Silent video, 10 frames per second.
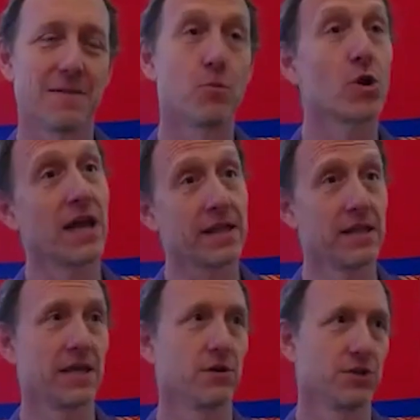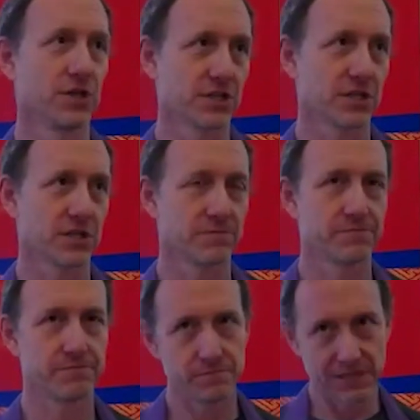More likely, you'll just
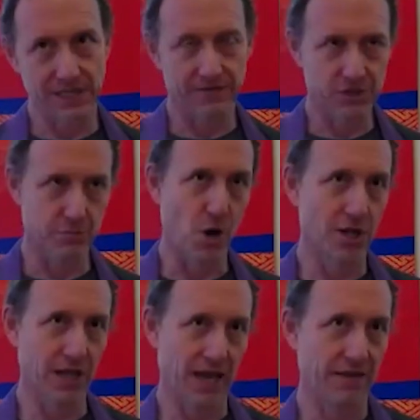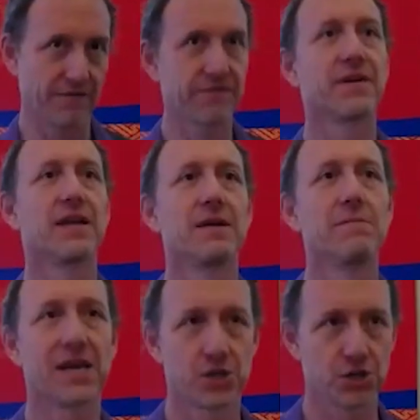live a small life and
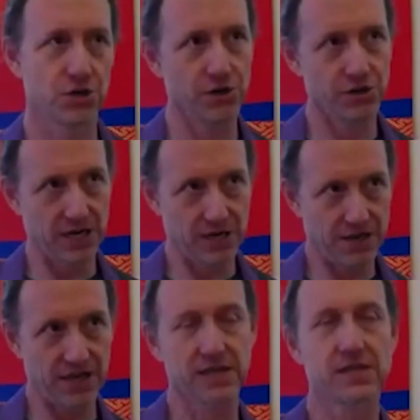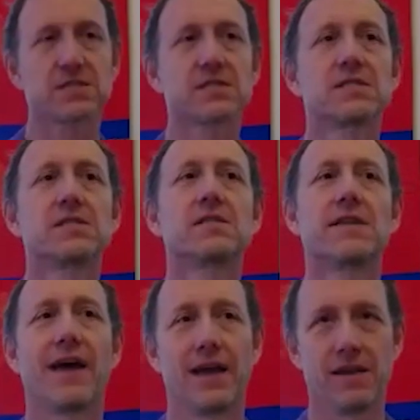make sure that things
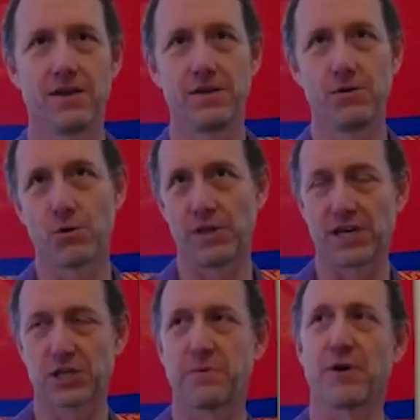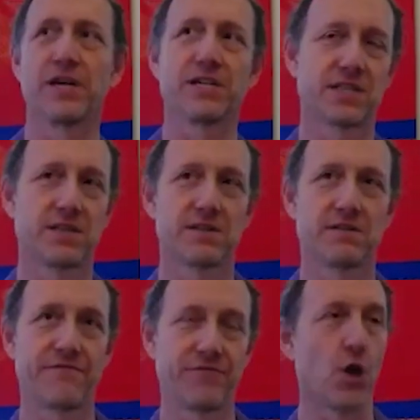that you only experience
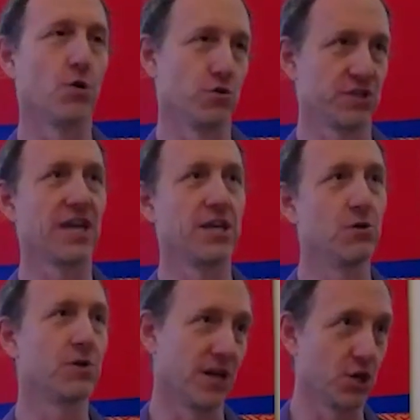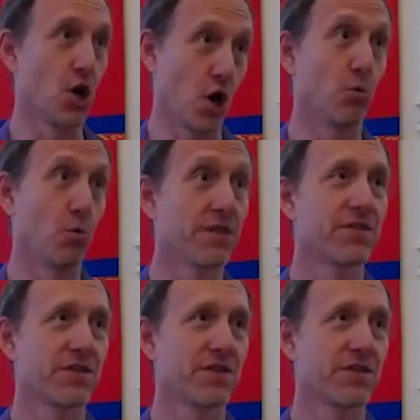flows that you can go with.